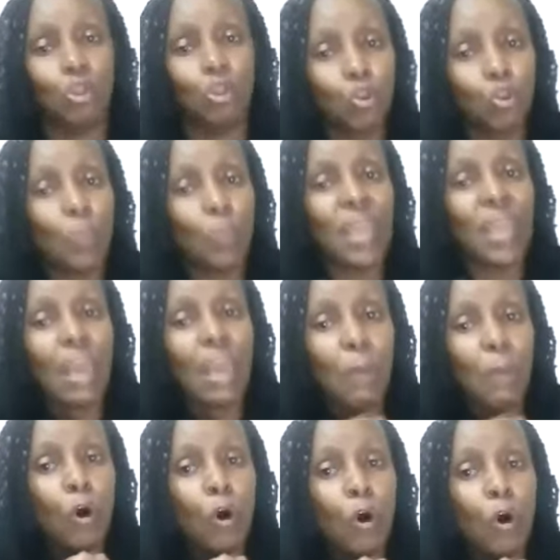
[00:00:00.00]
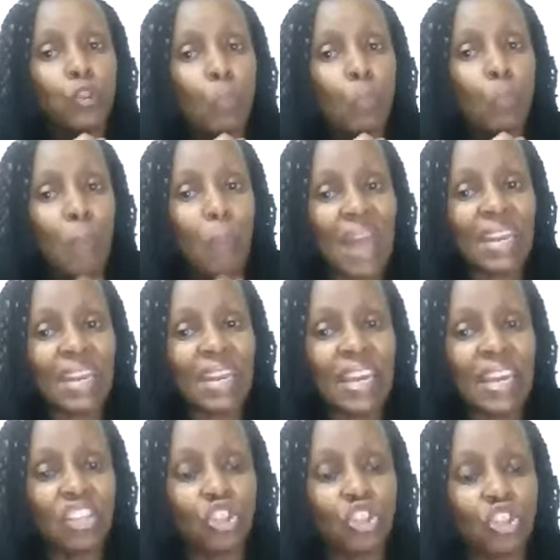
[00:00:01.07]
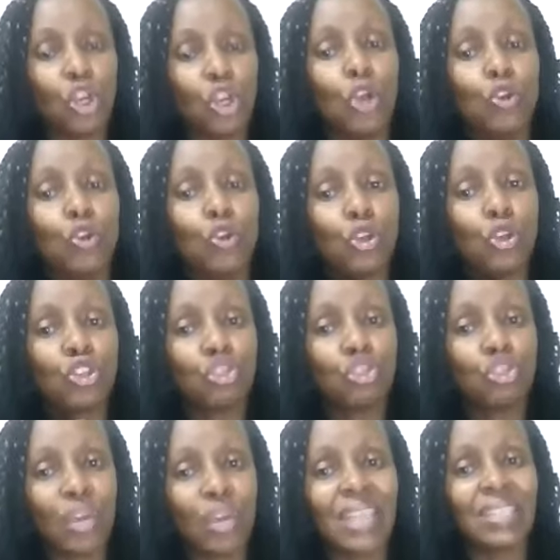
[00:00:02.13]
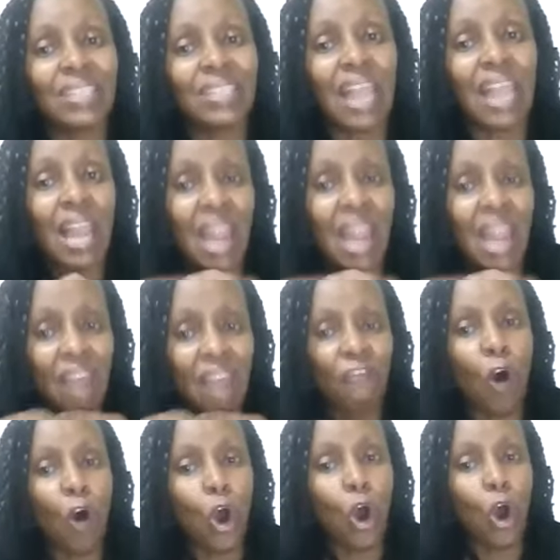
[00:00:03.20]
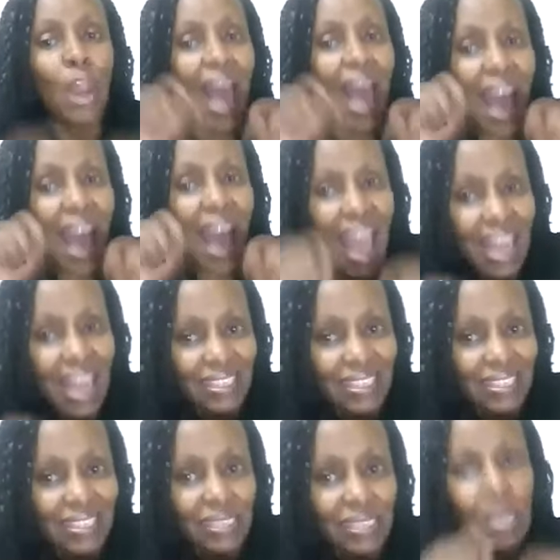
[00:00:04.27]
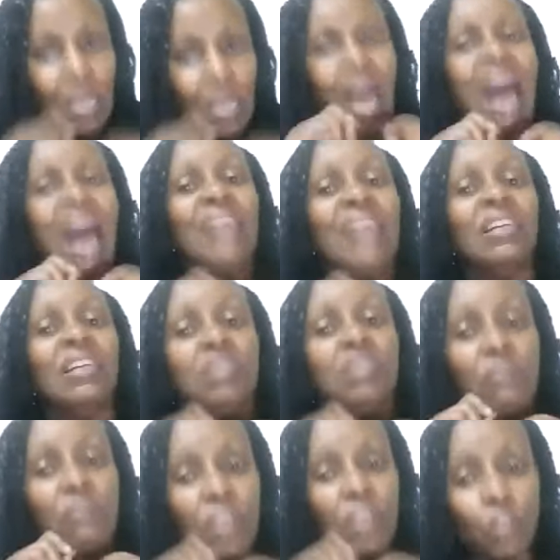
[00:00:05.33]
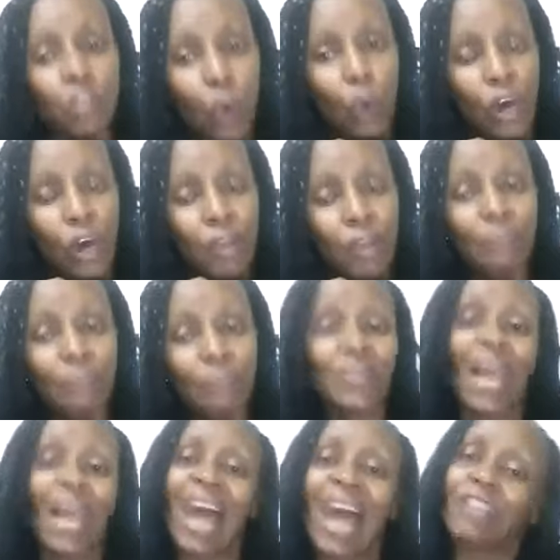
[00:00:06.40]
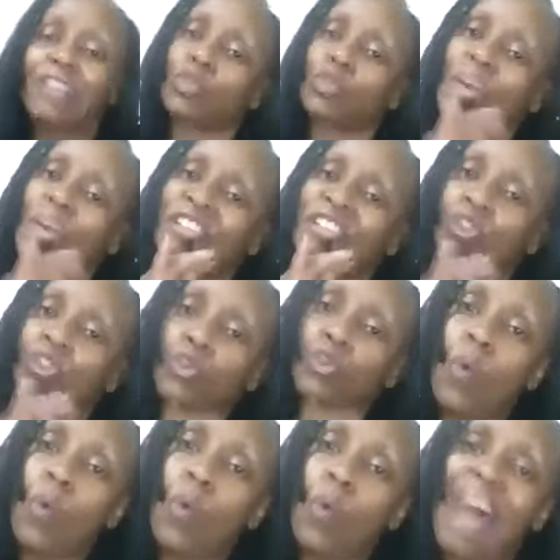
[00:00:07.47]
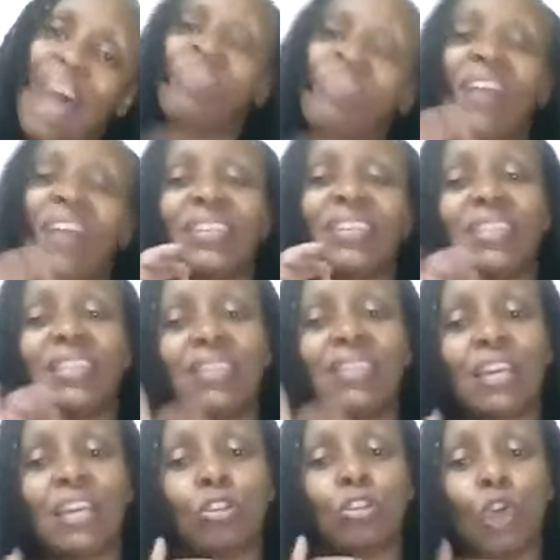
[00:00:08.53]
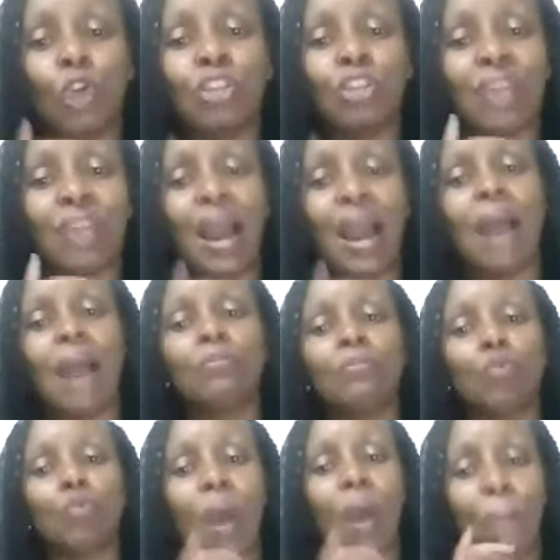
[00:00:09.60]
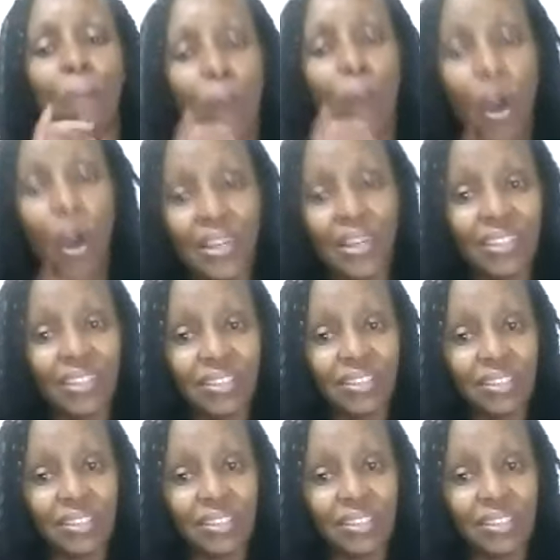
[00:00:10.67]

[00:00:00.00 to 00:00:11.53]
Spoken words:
to be able to manage your stress level as an individual and to ensure that it does not come to a point